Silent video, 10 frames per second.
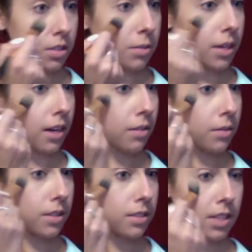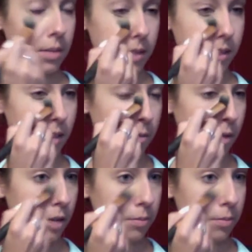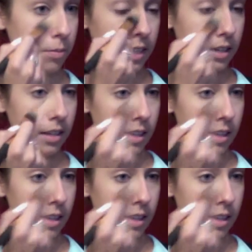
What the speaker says: so I'm kind of wanting something that will help me